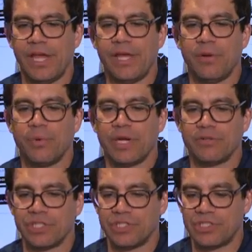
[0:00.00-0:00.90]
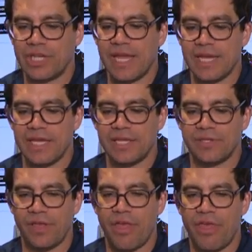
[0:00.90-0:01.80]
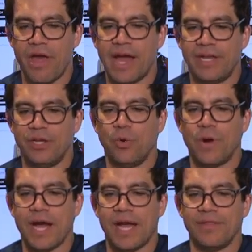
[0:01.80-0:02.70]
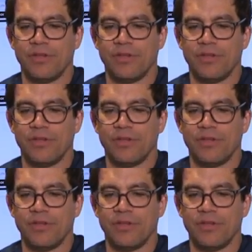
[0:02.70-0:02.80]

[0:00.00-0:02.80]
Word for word: And what I was gonna say is, I know why.